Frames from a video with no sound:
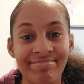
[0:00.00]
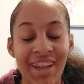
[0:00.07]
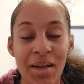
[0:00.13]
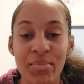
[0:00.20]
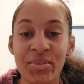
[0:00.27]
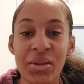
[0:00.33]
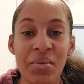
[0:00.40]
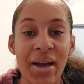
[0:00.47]

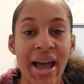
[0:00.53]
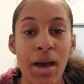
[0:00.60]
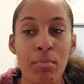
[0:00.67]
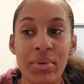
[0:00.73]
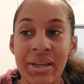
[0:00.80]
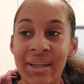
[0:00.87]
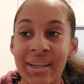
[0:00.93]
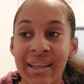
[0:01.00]
I'm so
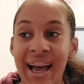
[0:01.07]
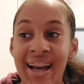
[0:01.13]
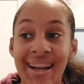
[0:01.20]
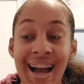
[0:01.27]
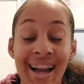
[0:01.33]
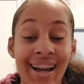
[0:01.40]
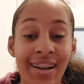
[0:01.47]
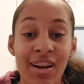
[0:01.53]
happy. I,
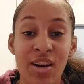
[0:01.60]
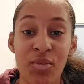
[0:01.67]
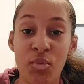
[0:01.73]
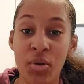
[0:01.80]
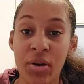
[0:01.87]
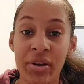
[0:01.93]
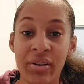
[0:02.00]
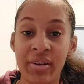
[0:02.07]
I got off
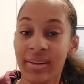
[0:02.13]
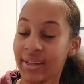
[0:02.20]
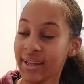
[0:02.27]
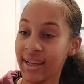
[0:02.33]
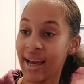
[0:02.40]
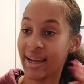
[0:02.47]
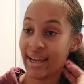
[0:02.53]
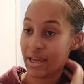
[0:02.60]
work
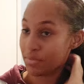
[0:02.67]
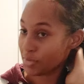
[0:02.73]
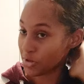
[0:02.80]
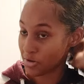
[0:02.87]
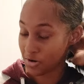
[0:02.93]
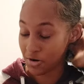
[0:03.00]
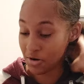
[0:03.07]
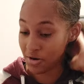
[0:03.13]
early. I came
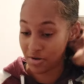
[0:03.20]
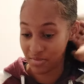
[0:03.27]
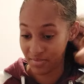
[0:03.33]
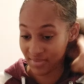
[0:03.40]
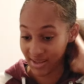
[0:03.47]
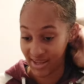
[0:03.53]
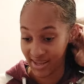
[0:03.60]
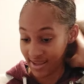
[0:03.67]

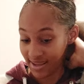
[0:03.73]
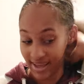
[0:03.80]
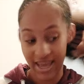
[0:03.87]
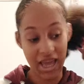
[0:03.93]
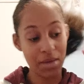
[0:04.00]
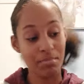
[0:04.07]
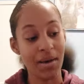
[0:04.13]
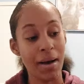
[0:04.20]
home,
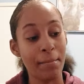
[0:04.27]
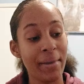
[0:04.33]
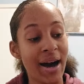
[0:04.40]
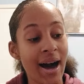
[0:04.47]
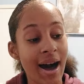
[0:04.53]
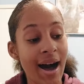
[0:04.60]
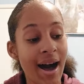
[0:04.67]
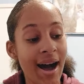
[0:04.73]
ate my
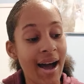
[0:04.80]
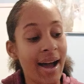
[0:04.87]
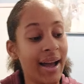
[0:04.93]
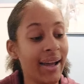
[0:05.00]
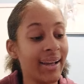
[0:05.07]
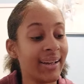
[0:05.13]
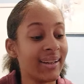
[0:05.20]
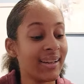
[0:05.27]

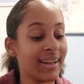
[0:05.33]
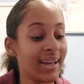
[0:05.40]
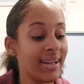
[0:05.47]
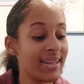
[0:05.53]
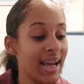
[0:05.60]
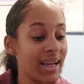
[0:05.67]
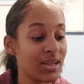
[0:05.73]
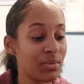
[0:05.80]
pie. It
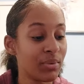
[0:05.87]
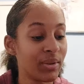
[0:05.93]
tastes